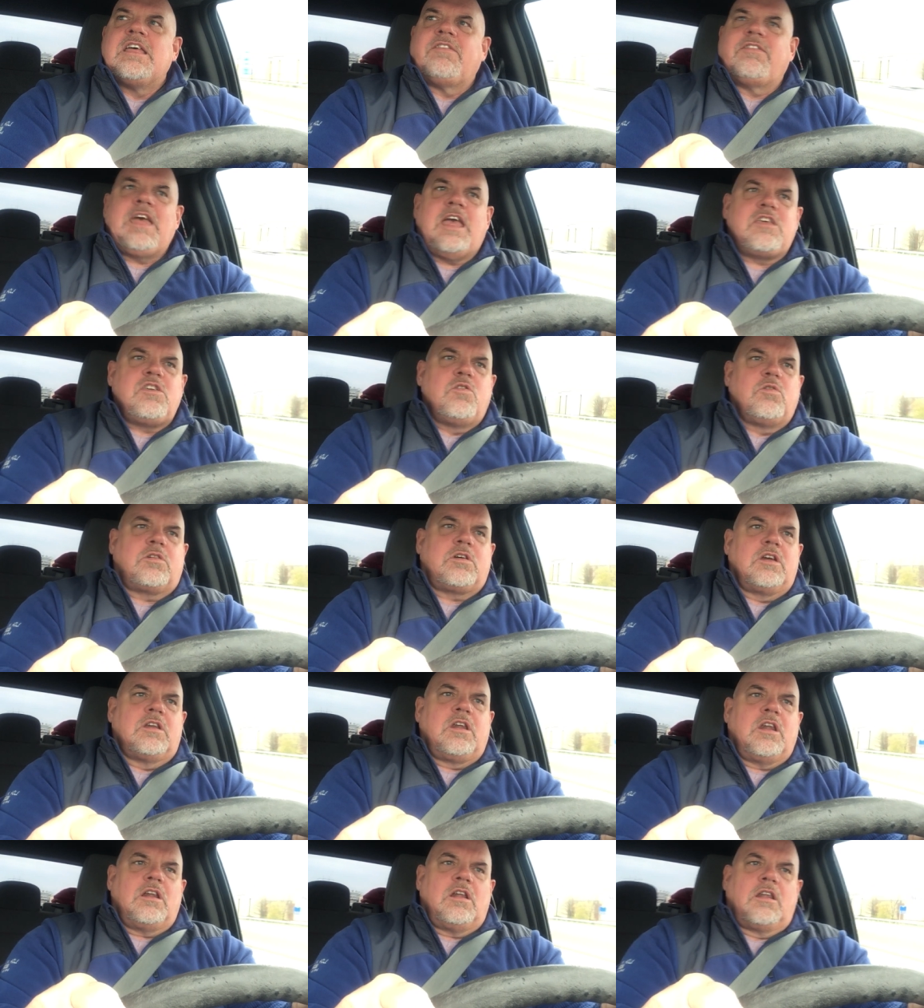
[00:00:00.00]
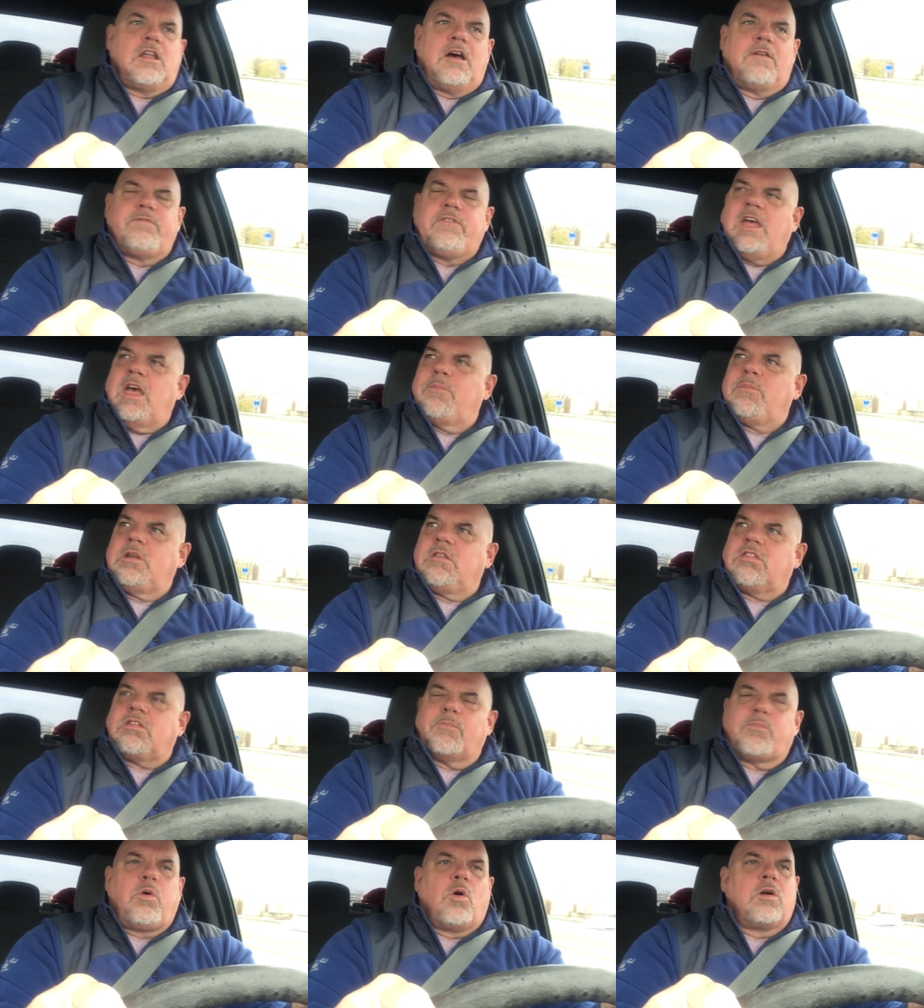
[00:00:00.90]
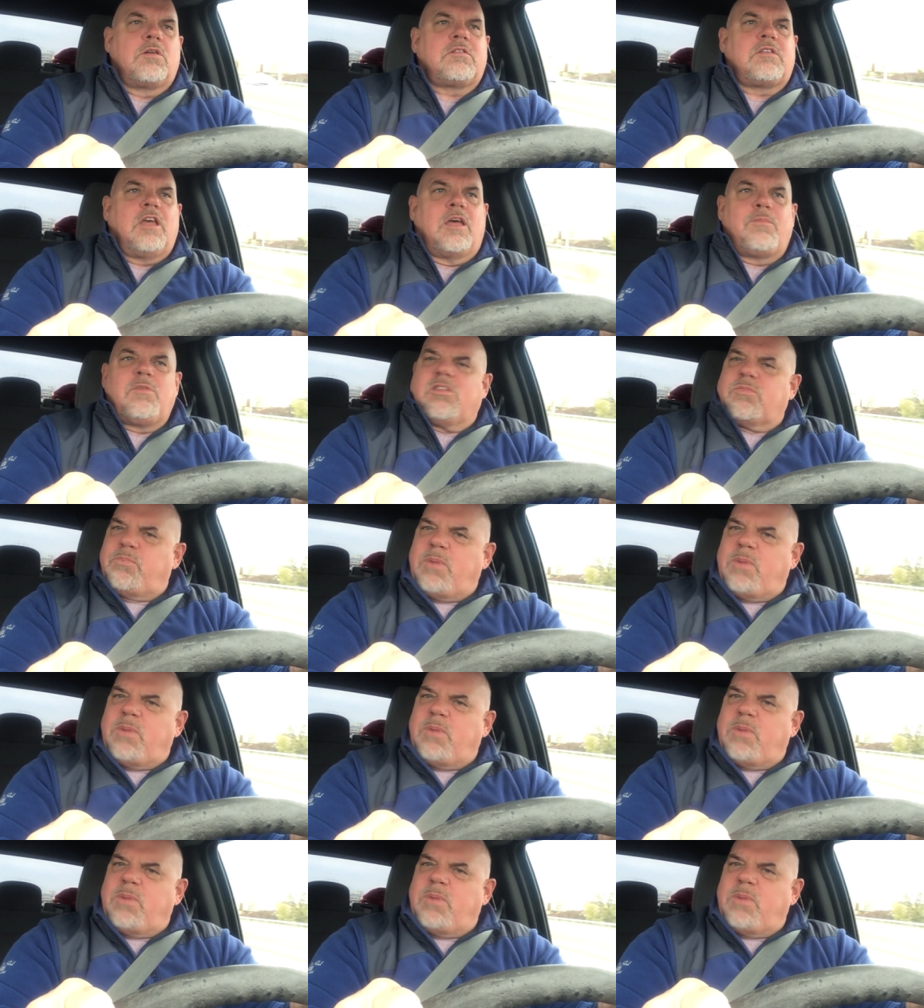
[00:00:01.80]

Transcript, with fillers: that you can love them and support them as